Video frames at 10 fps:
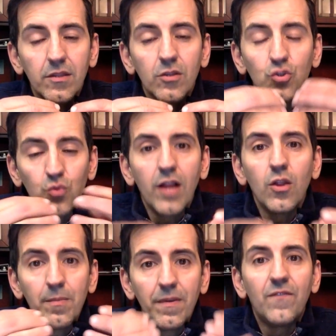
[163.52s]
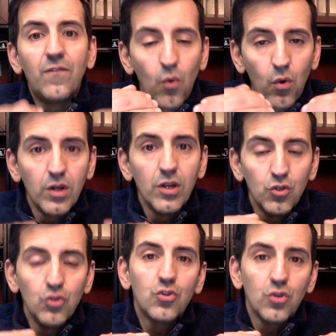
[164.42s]
swallowing before
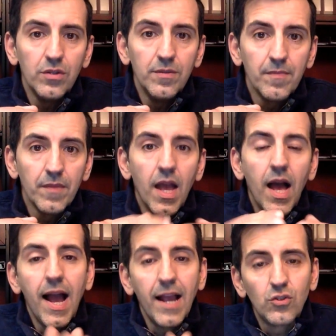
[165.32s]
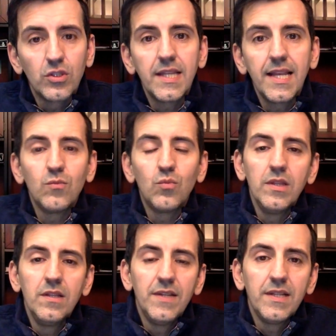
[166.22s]
you should. I understand we're
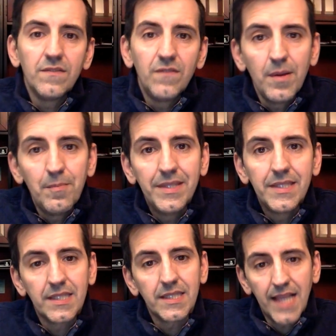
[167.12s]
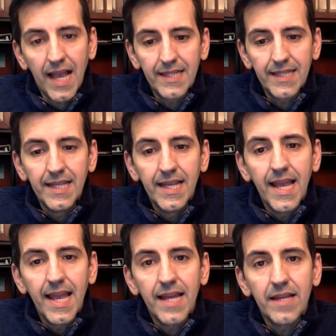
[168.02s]
living in a very busy society
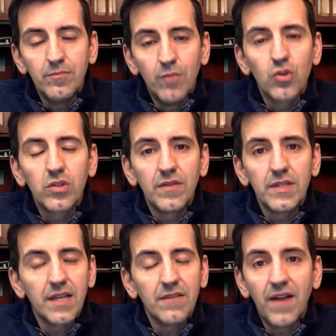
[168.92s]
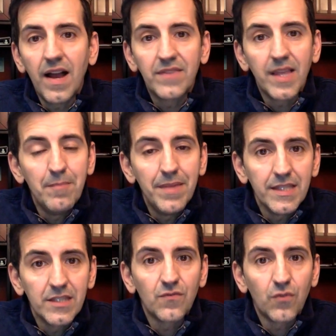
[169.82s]
and most of us have 5-10
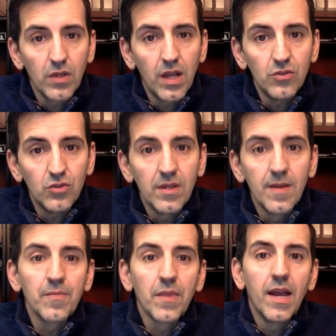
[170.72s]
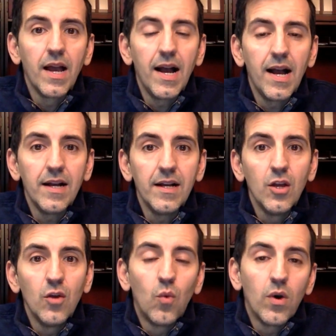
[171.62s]
minutes for lunch.
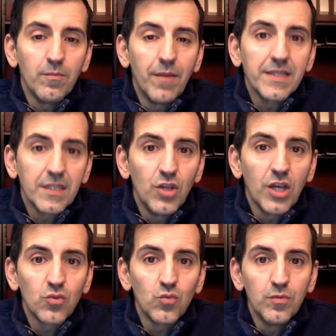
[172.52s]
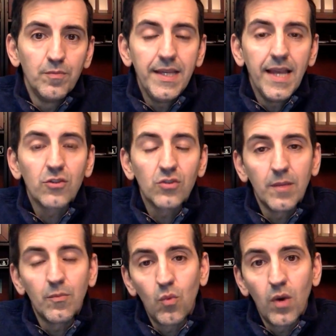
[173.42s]
What my suggestion would be, actually,
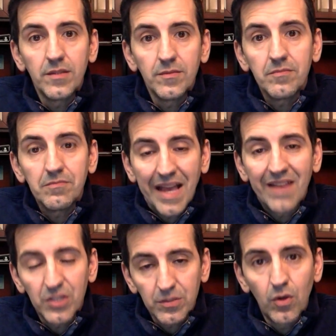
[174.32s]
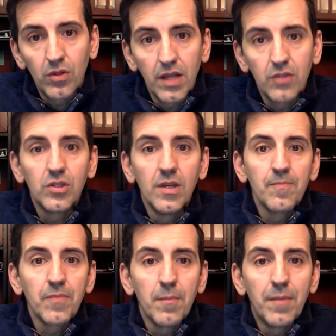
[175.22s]
number one, have a small lunch,
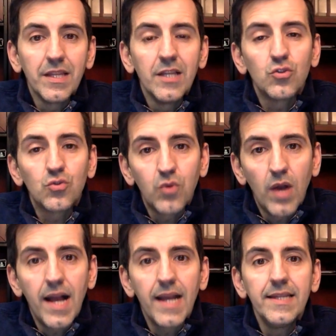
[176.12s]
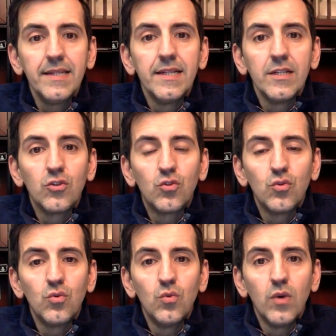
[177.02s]
but try
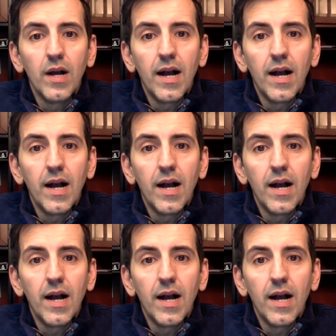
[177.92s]
to